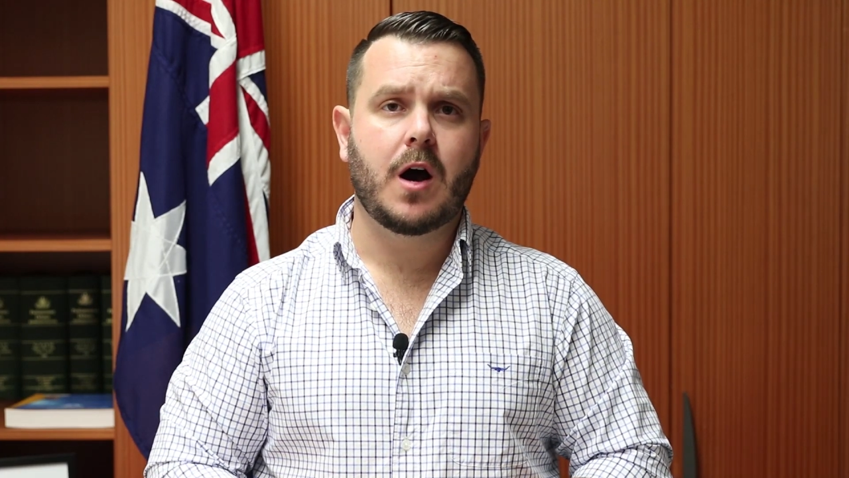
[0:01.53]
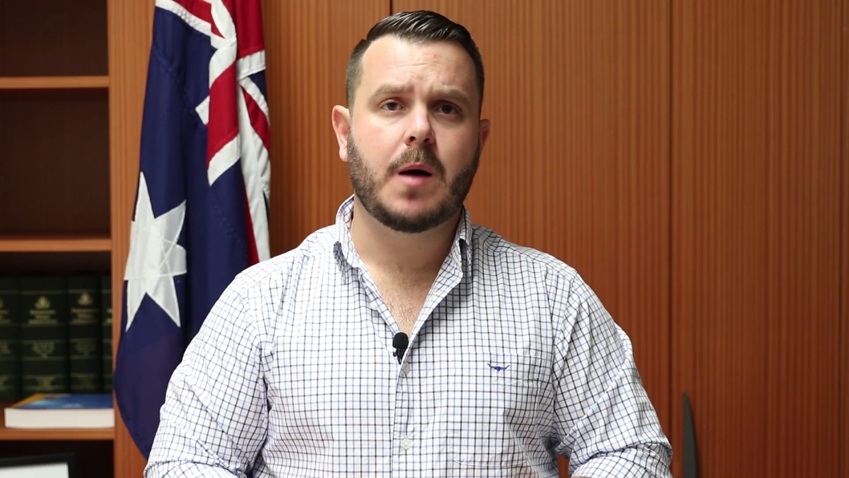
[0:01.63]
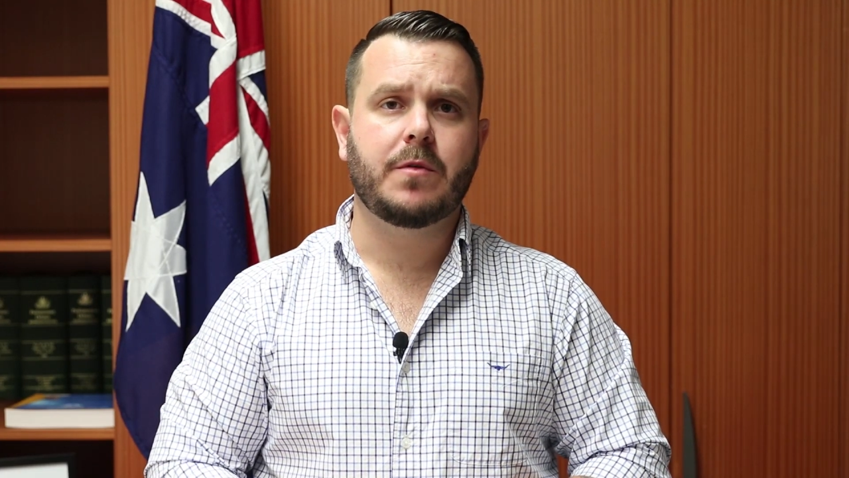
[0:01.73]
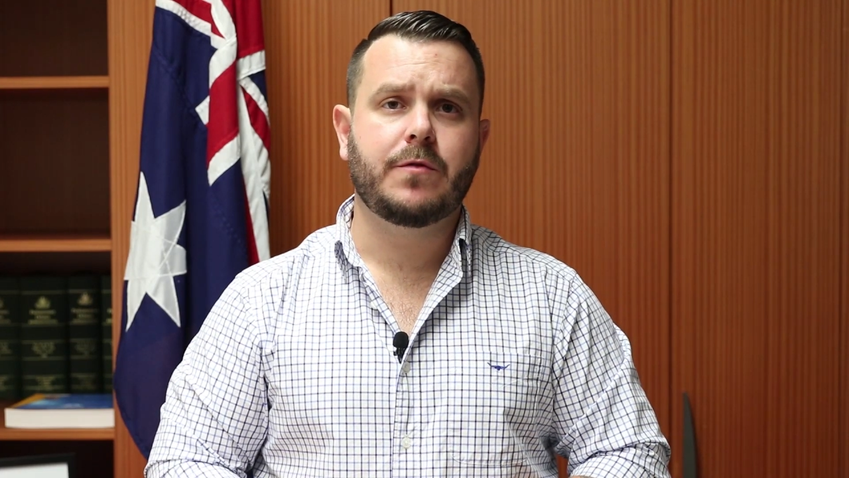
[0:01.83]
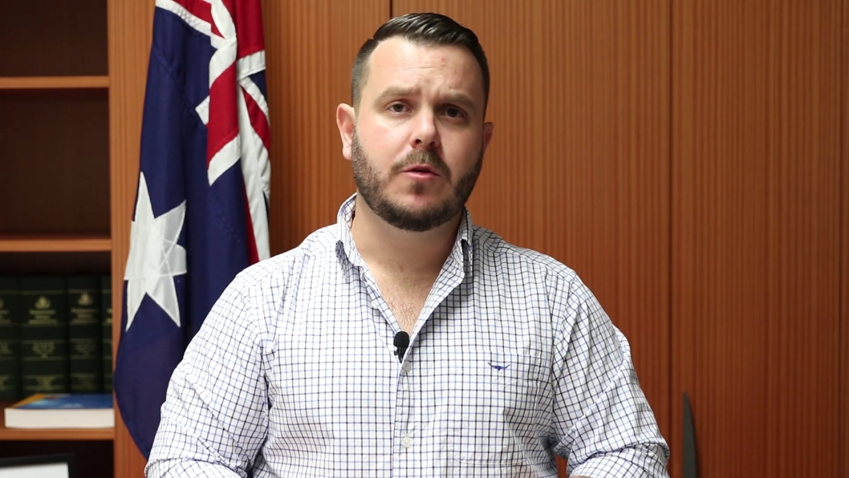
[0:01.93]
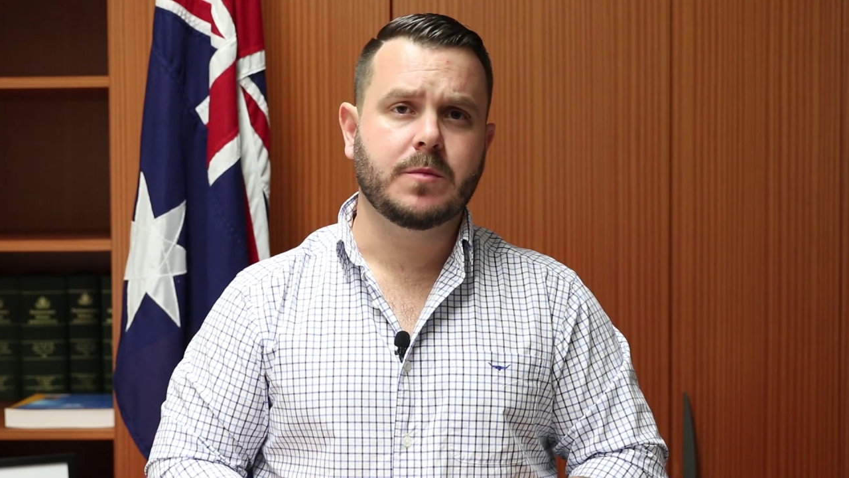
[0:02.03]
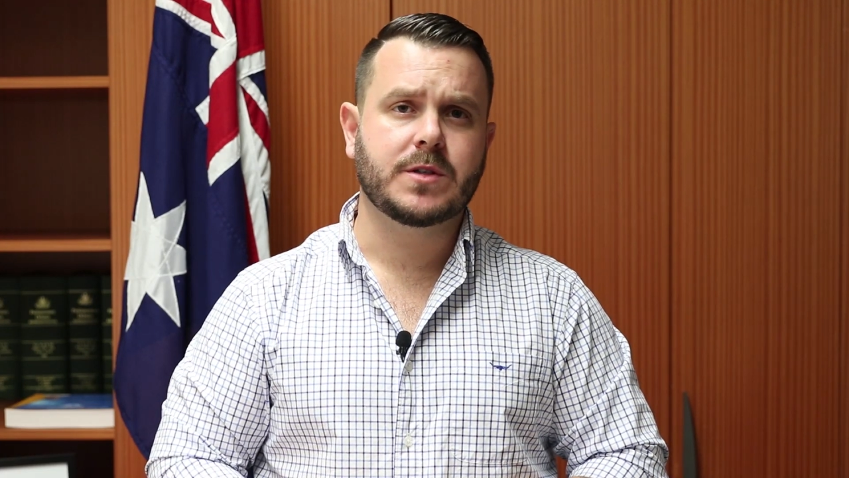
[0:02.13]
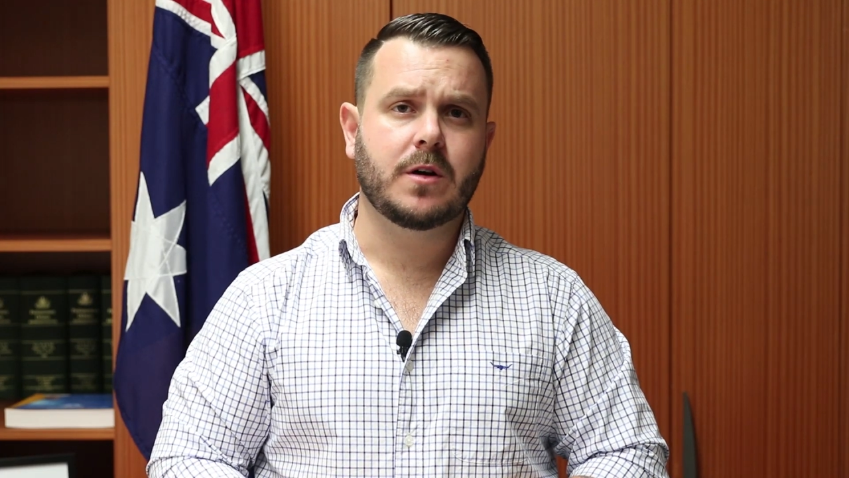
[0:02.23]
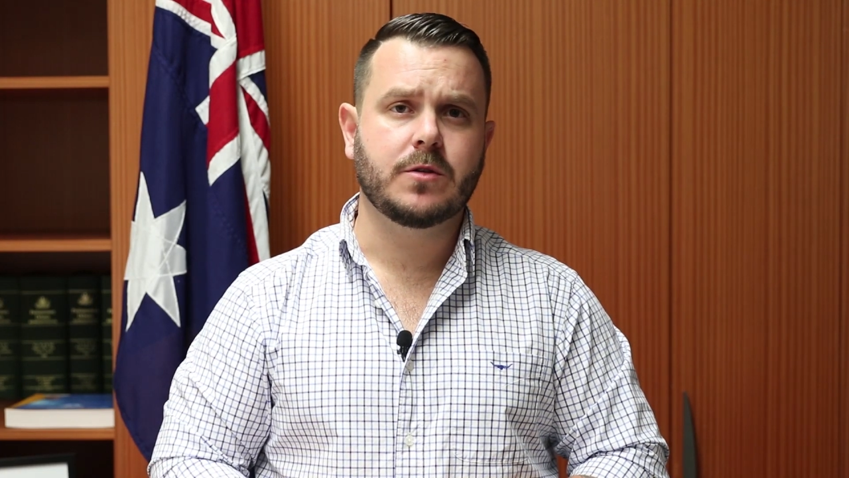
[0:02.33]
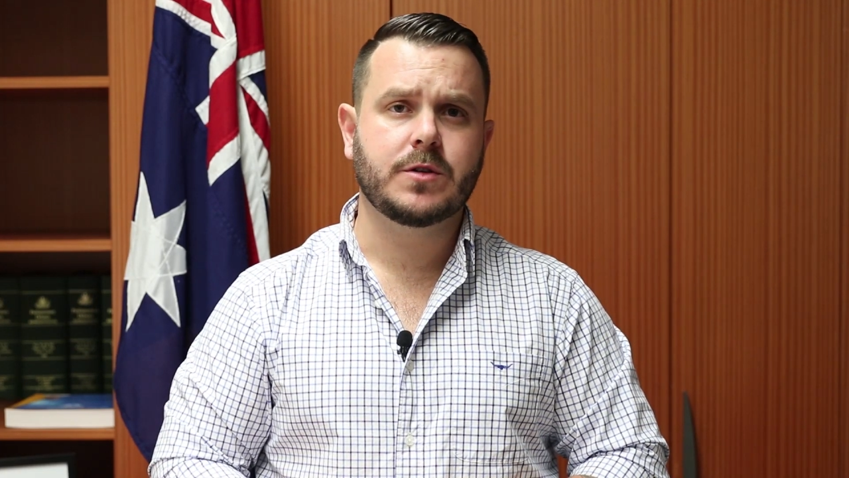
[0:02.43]
I'm a former
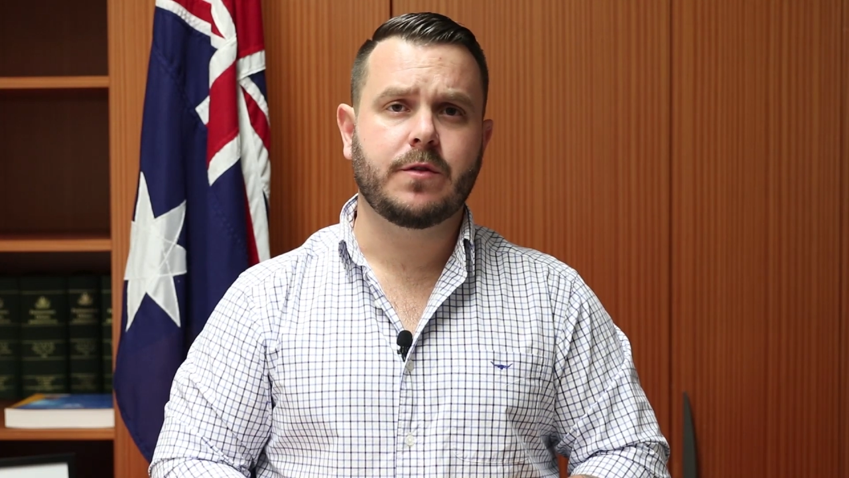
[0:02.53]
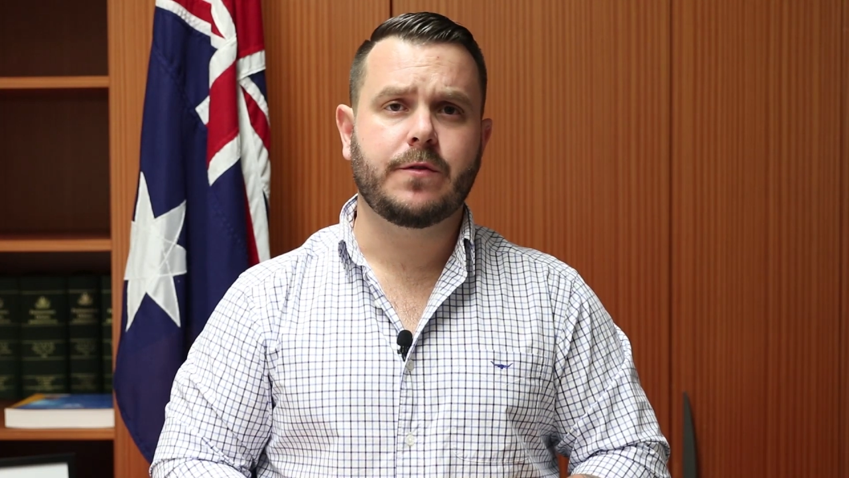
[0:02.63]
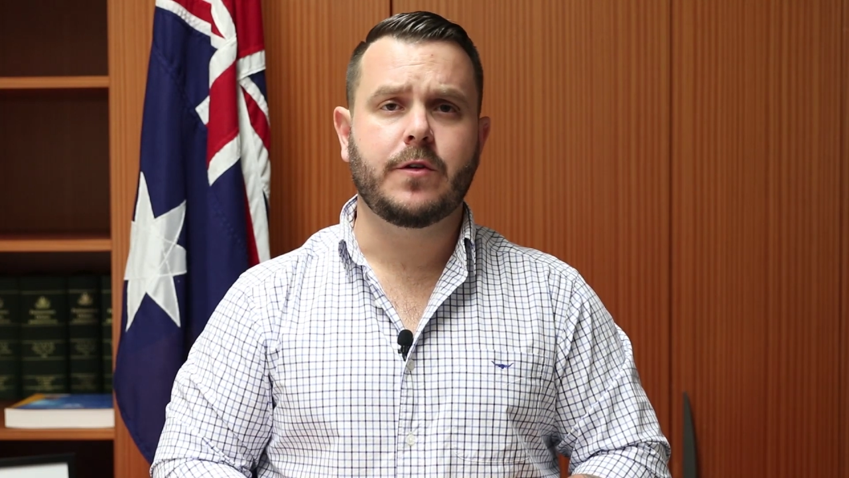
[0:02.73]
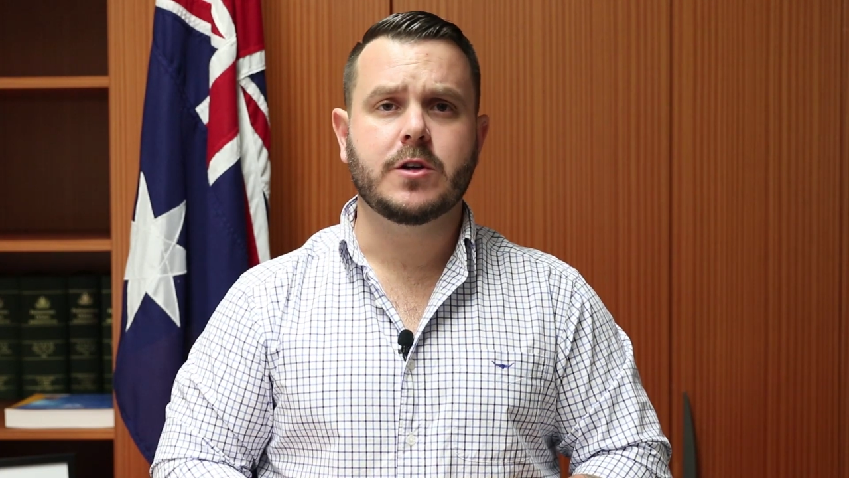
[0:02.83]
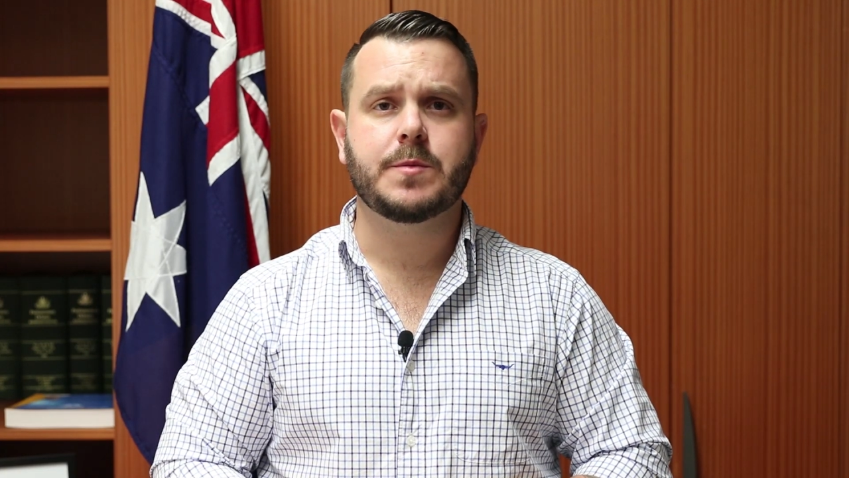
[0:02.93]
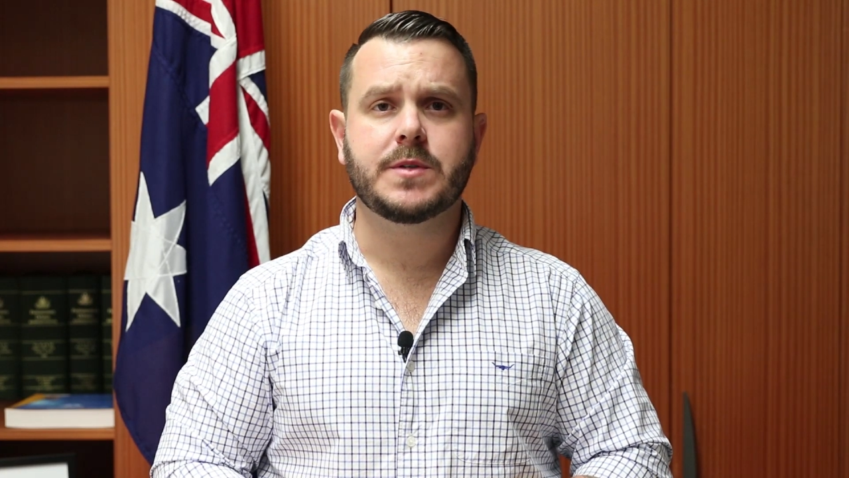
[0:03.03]
soldier of the 1st